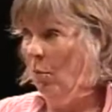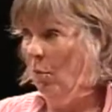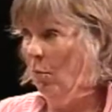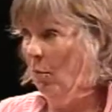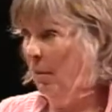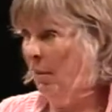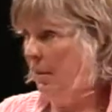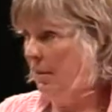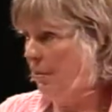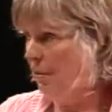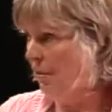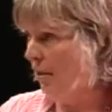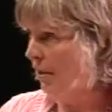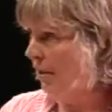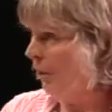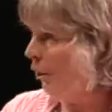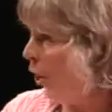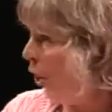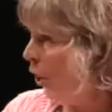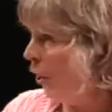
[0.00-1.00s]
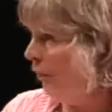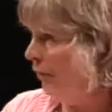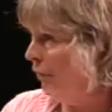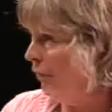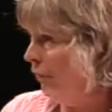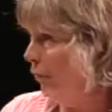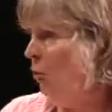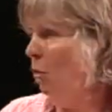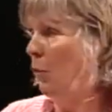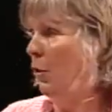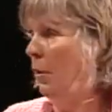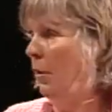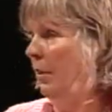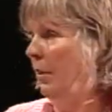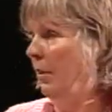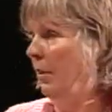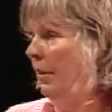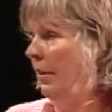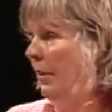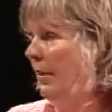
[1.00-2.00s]
we're going to strengthen all of your core,
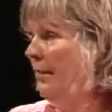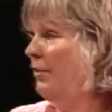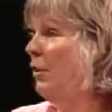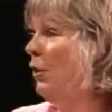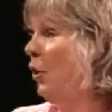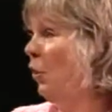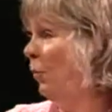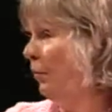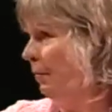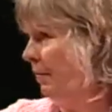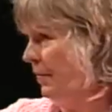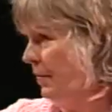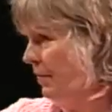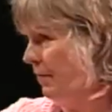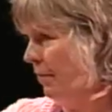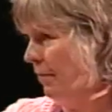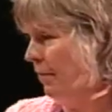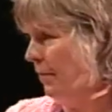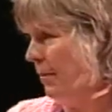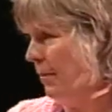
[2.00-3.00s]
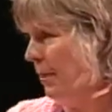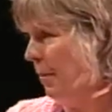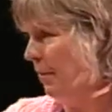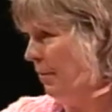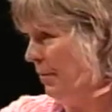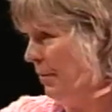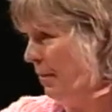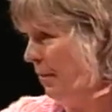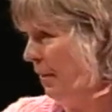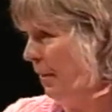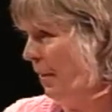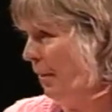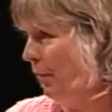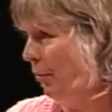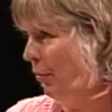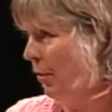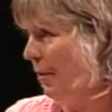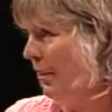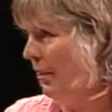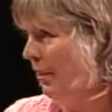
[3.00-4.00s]
even though, for example, something like
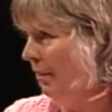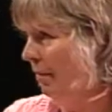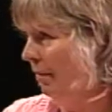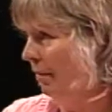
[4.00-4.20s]
breathing?